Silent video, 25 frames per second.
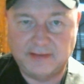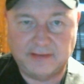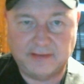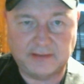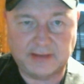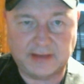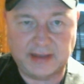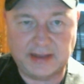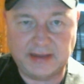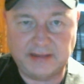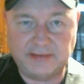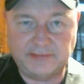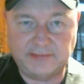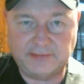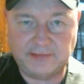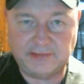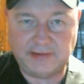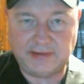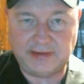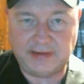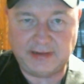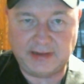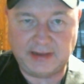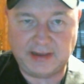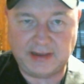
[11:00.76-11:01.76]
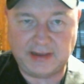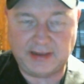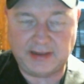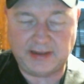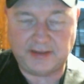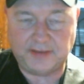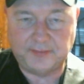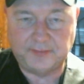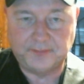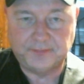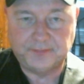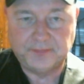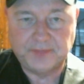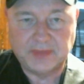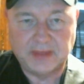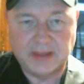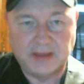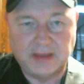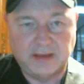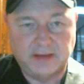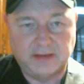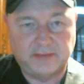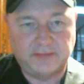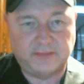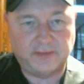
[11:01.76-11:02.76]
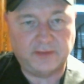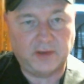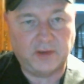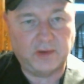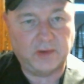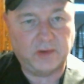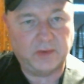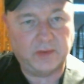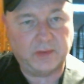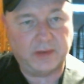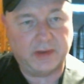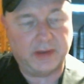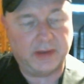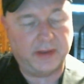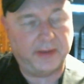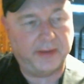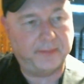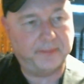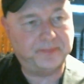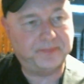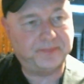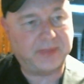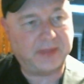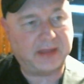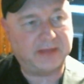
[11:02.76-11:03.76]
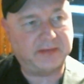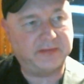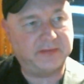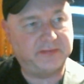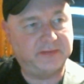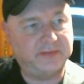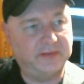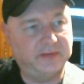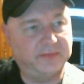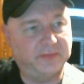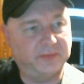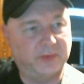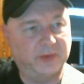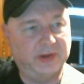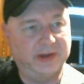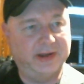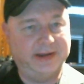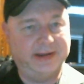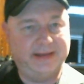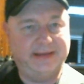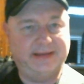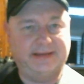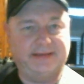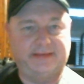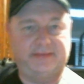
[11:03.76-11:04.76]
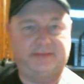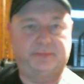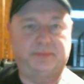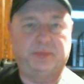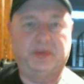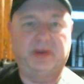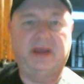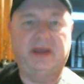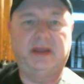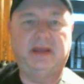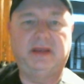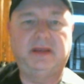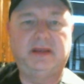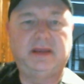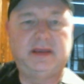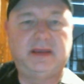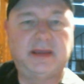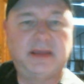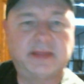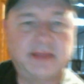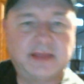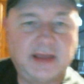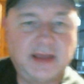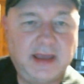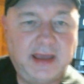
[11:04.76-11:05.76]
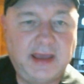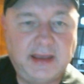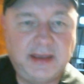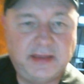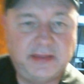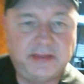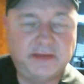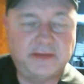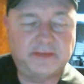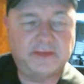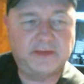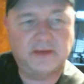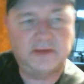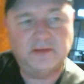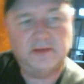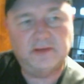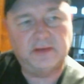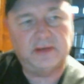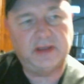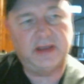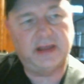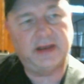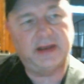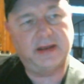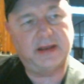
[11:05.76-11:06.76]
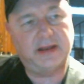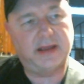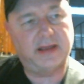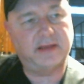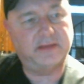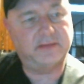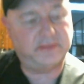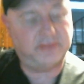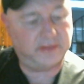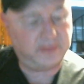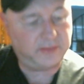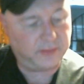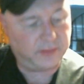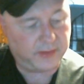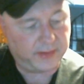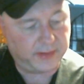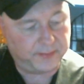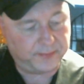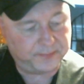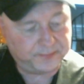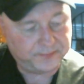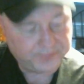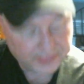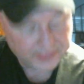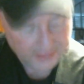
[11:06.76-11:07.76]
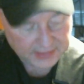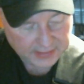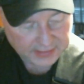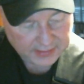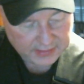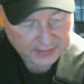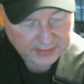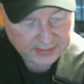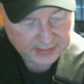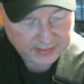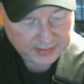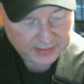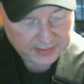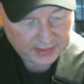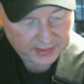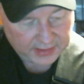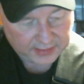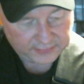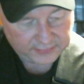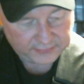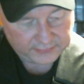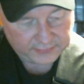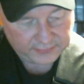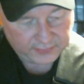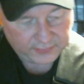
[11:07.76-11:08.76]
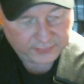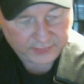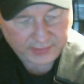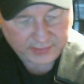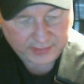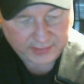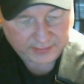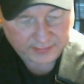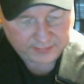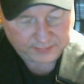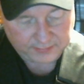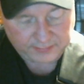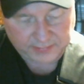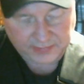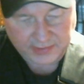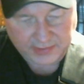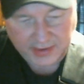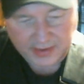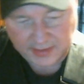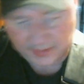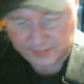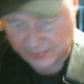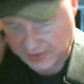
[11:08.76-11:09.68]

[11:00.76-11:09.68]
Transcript: Okay, G, A. So that just is what it is. But get the hang of this. You'll get it as you kind of